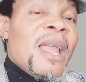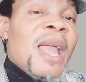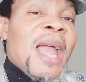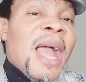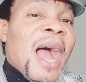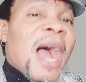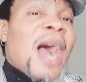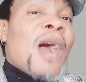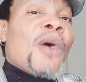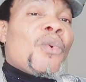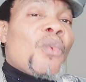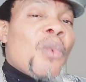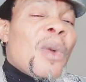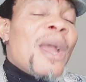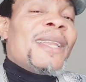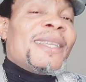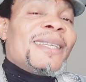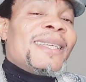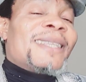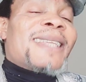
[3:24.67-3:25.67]
And
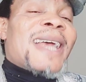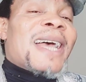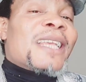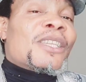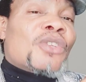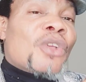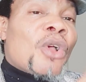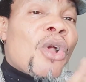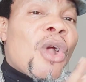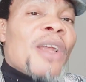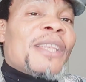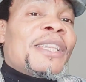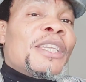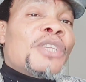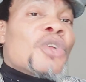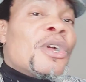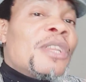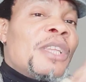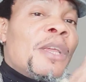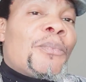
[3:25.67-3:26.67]
when it has gotten
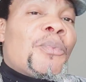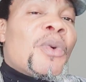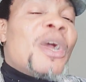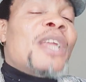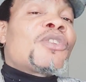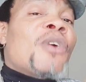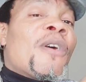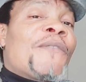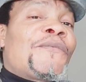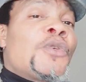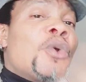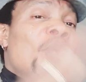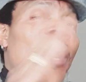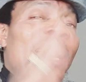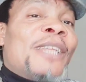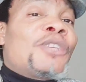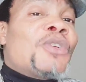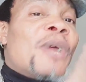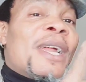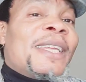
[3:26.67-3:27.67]
to the point of you
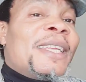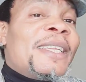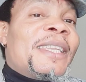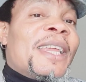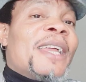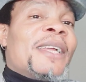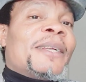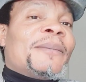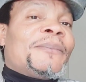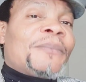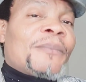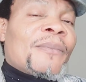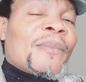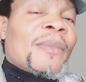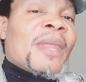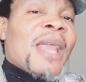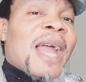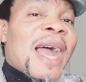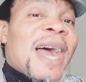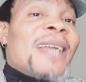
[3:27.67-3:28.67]
enjoying them,
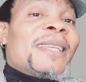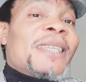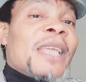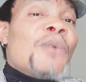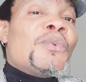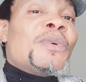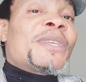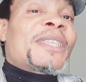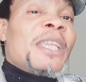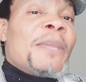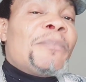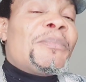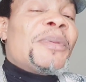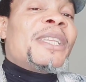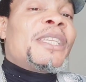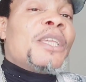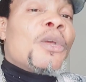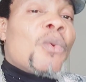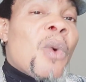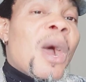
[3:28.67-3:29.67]
and they will still be
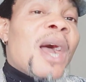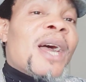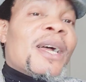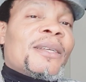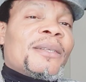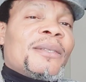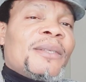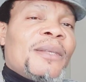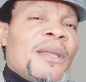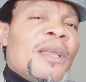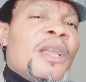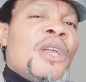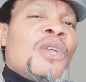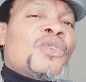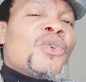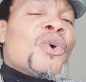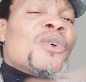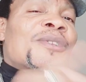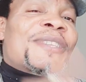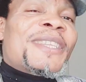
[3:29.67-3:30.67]
the one
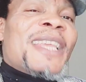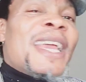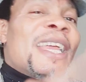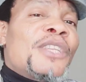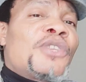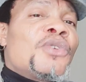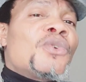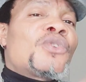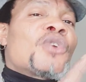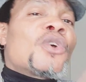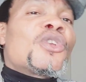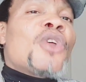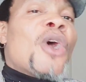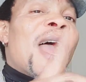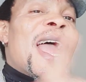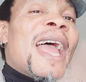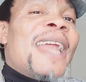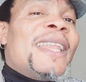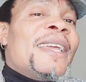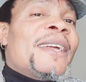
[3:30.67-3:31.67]
to send you to
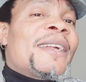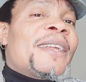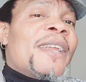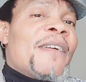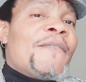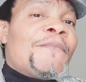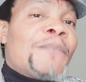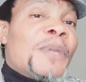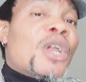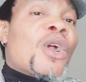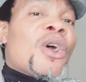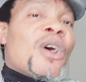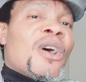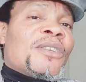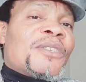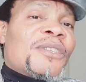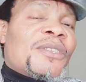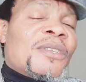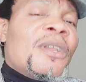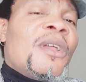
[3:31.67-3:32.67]
your early grave
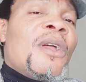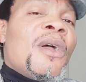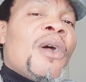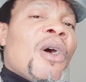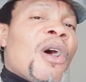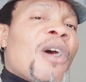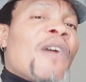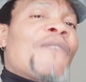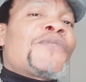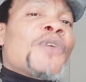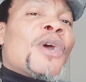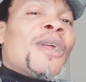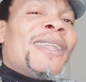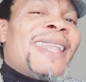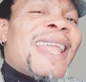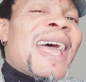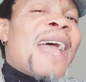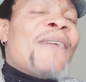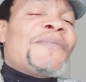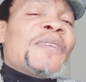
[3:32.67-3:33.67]
because of your
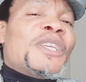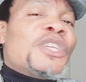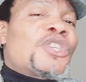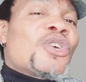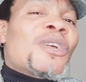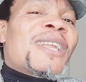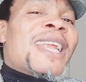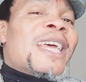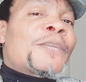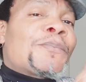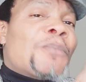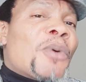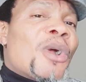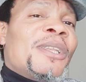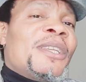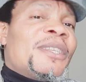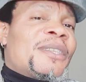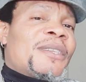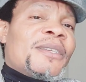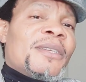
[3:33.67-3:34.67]
life insurance
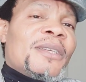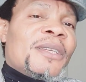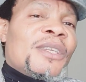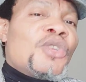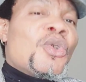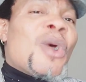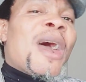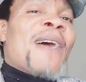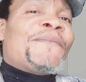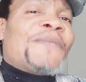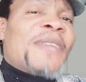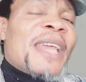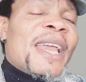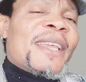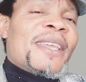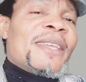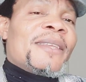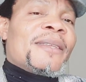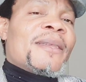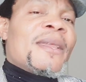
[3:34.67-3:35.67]
policy you have
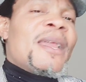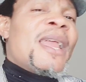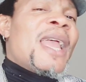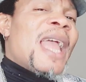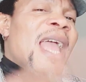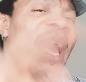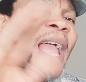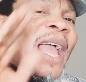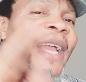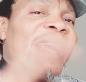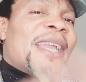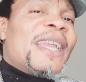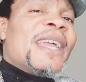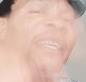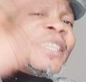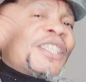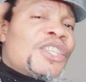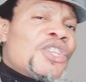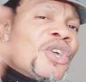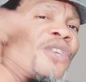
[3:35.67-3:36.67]
taken
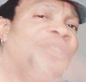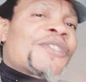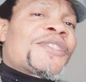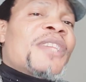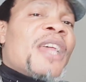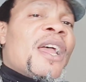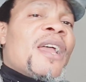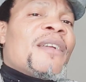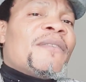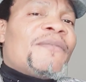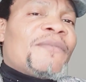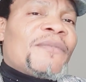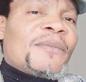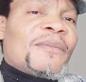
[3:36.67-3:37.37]
against yourself.